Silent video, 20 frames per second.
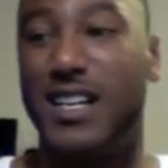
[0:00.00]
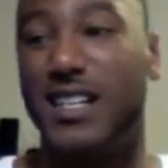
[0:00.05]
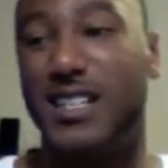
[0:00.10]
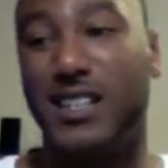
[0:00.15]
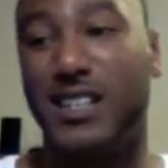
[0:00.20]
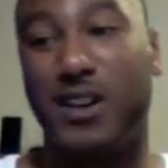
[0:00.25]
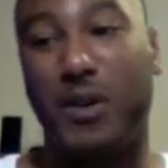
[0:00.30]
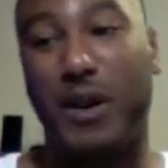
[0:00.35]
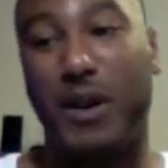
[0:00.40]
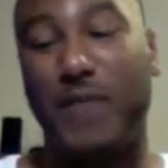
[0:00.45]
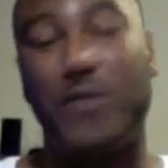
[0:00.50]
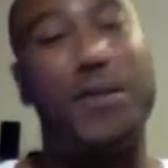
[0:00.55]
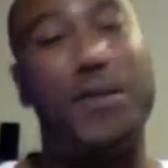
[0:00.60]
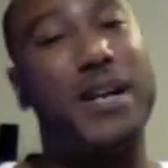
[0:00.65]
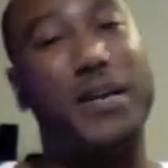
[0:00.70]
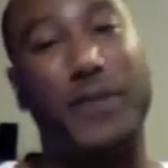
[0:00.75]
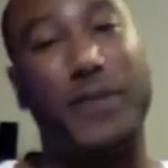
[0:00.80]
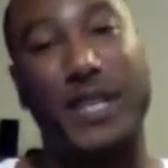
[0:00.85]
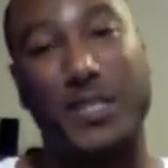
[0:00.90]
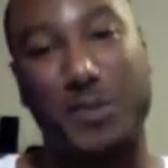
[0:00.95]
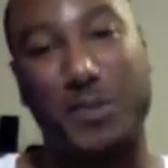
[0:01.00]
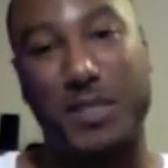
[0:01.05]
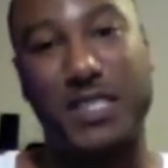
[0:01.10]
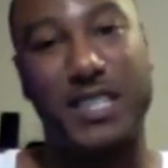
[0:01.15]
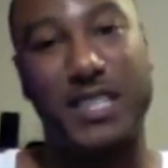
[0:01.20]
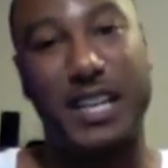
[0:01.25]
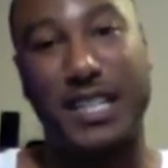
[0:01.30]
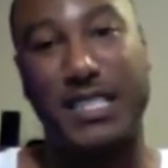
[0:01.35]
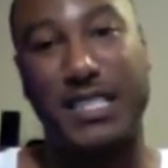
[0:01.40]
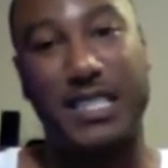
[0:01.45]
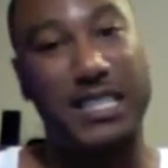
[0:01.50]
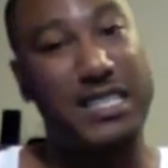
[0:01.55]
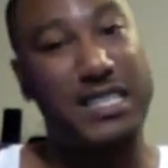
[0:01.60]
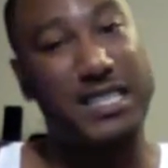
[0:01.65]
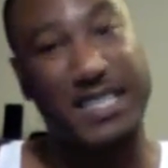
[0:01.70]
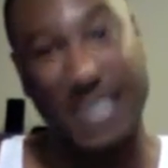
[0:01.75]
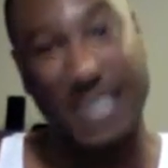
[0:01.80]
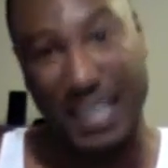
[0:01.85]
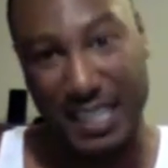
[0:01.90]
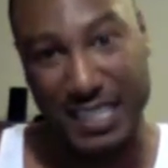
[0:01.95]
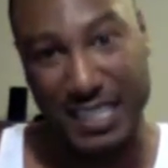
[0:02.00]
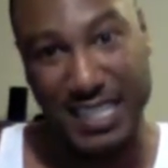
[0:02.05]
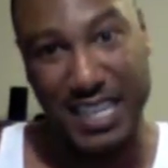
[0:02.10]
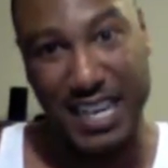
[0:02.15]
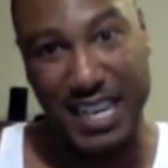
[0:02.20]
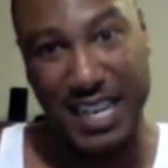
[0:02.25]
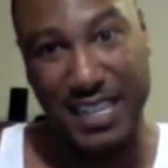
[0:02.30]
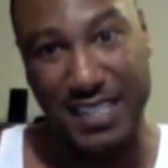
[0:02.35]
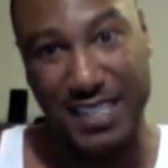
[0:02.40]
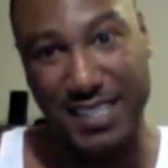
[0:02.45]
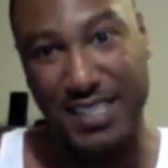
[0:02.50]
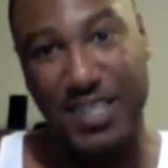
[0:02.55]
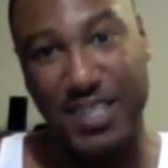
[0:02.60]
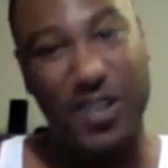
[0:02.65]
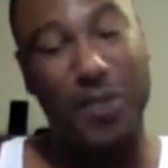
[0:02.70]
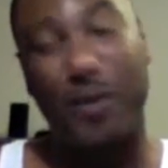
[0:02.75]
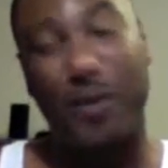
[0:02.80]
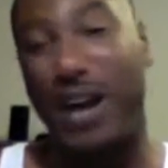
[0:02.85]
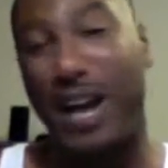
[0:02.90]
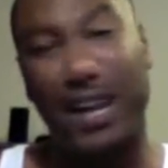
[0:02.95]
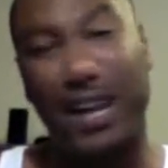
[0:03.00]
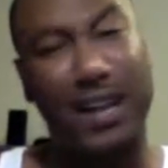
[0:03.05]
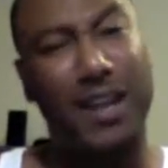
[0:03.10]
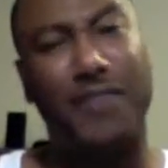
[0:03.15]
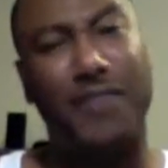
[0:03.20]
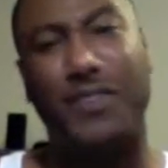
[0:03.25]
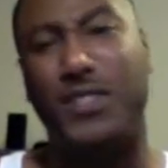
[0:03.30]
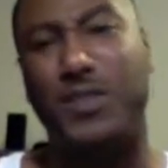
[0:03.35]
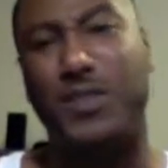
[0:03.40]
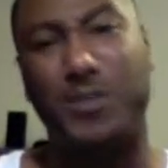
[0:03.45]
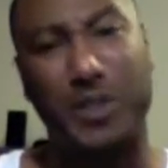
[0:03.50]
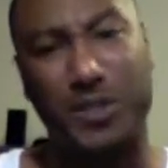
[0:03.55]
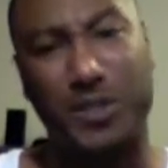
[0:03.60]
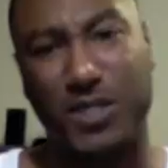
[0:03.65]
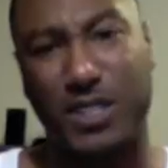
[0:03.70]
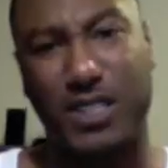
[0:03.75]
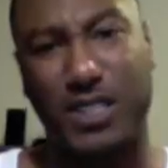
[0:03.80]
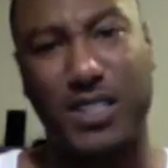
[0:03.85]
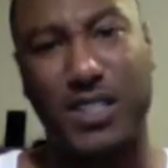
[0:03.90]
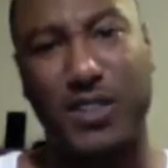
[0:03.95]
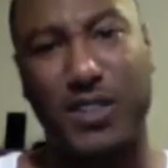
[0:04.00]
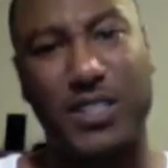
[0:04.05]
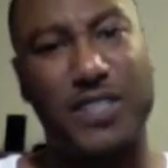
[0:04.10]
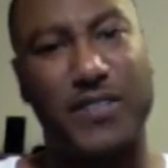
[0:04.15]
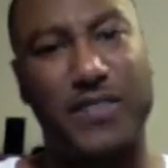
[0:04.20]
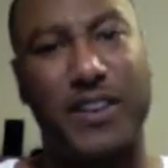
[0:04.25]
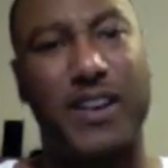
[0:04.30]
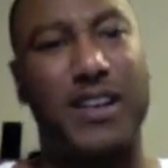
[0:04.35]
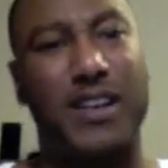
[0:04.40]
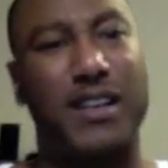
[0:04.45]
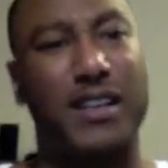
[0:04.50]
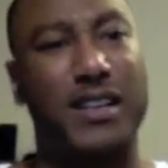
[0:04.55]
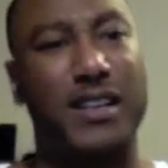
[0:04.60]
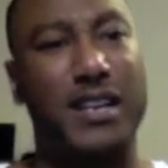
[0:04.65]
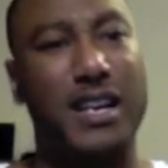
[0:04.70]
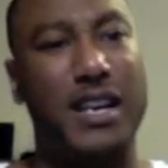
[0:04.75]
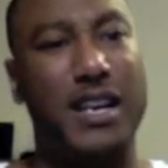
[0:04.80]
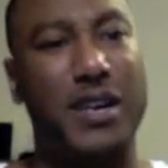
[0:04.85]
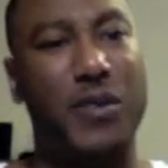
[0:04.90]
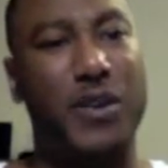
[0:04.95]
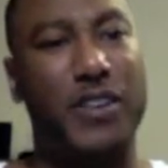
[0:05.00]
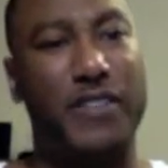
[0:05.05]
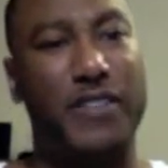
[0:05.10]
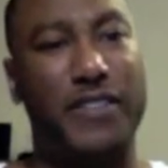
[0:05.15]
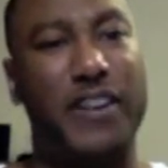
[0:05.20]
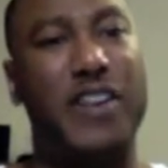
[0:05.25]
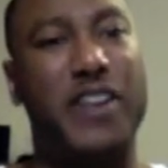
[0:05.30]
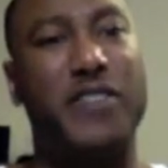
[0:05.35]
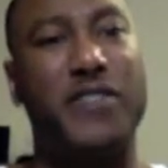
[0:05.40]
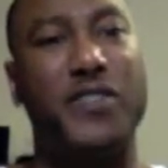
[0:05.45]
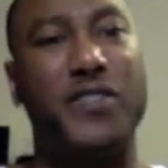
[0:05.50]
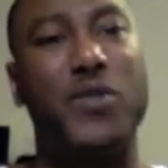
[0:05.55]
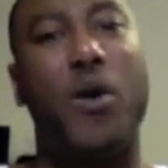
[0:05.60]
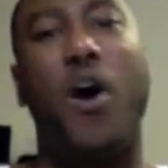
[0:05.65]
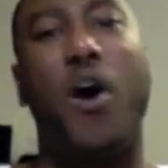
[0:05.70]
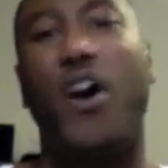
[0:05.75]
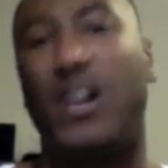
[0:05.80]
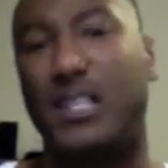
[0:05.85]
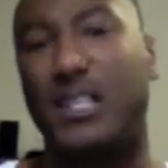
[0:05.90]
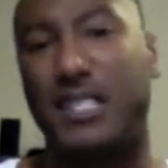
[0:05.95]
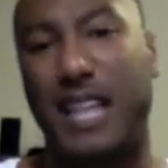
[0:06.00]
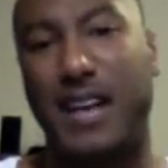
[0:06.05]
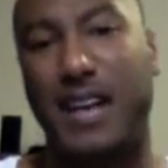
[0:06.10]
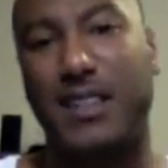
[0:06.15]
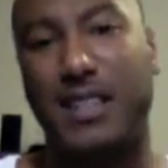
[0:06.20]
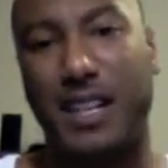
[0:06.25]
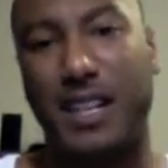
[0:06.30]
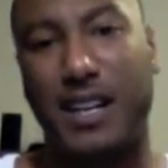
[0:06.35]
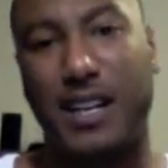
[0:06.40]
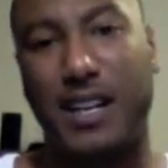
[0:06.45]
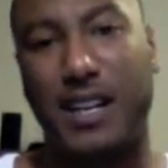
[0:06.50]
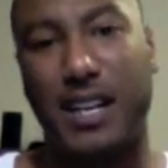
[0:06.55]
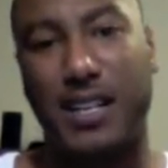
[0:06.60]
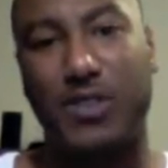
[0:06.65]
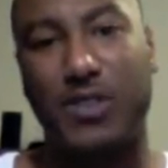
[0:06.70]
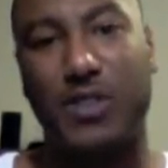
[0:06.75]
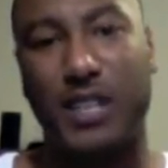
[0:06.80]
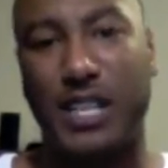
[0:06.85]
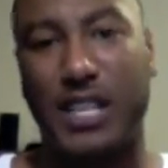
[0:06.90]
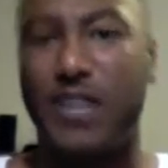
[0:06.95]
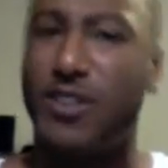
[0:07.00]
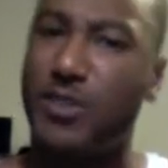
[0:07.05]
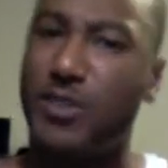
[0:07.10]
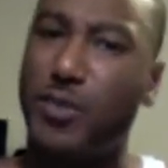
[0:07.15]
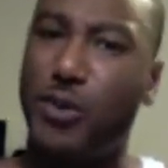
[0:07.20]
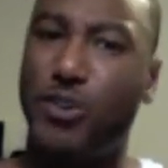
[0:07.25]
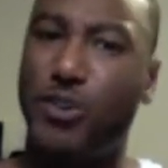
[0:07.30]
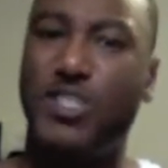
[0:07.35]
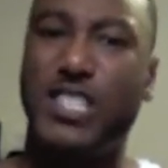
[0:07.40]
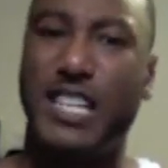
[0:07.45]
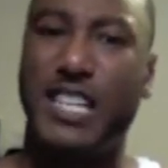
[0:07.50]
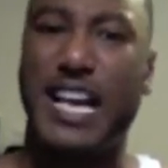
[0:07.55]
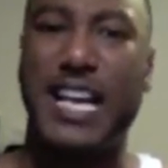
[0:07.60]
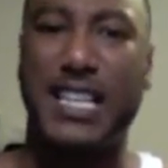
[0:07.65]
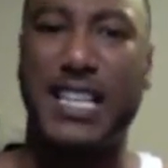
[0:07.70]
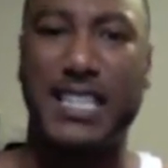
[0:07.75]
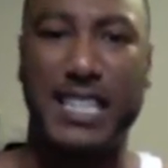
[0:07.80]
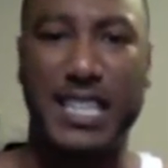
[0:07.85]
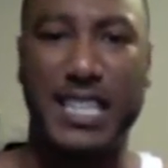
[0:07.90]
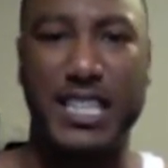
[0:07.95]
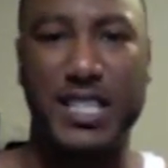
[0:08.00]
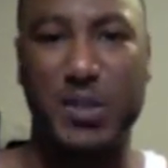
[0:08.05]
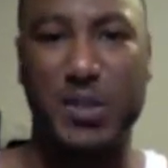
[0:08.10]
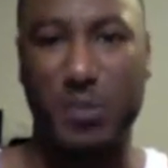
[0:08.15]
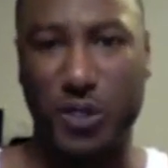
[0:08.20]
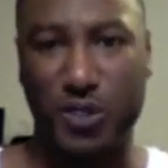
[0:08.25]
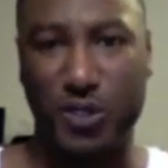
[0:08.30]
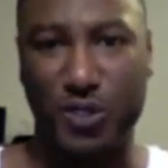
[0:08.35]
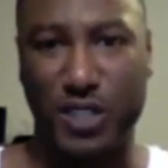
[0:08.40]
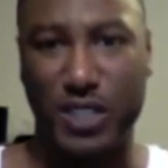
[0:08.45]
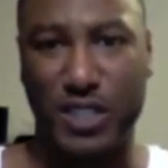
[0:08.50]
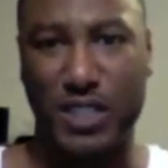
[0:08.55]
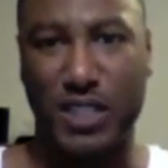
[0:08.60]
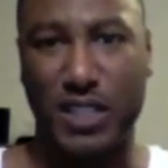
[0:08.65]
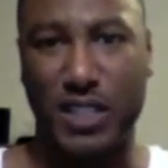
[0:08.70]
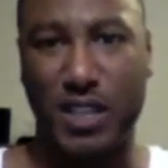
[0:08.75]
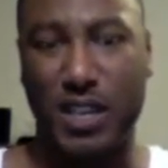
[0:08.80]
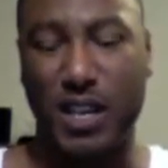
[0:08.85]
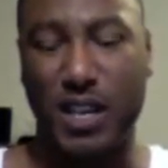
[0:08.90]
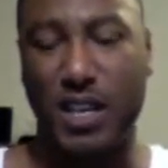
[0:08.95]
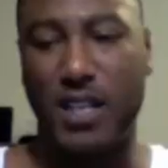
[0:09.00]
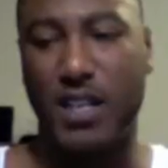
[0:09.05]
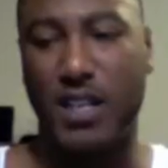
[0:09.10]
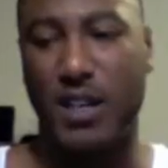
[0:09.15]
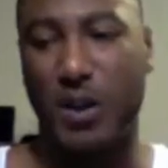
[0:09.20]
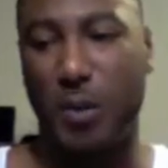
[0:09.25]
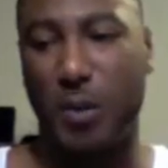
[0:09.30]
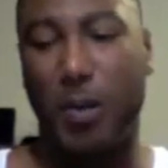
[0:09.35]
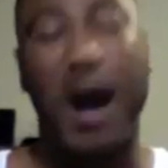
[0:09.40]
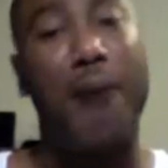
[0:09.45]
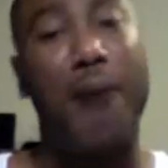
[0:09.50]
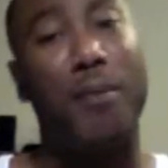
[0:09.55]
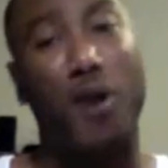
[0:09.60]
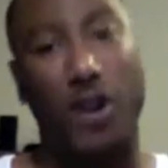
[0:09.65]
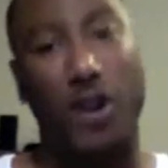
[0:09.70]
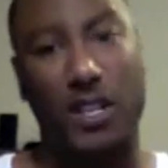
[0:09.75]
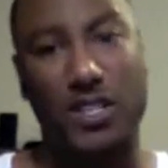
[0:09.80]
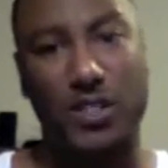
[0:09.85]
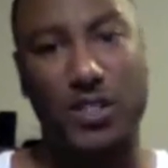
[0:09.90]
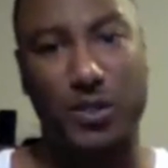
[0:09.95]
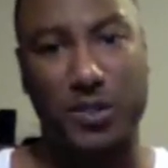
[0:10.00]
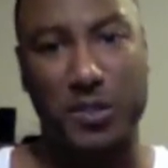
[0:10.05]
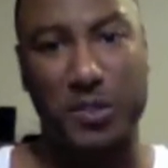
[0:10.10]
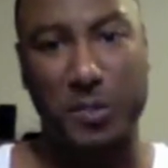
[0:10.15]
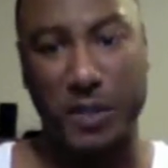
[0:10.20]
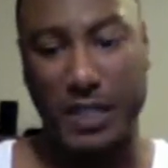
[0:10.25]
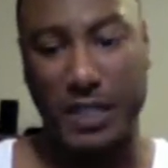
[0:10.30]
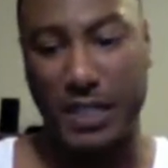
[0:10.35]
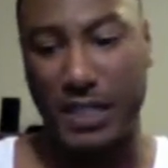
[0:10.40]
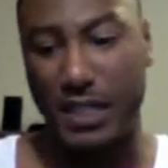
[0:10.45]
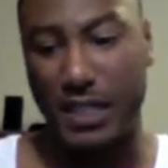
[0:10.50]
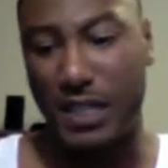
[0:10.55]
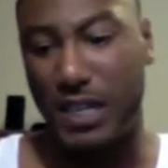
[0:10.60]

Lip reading: Everybody makes mistakes. He needs a second chance. But I love his music. He's one of the very few artists out there that you can hear his personality in his music. Pop artists, so to speak.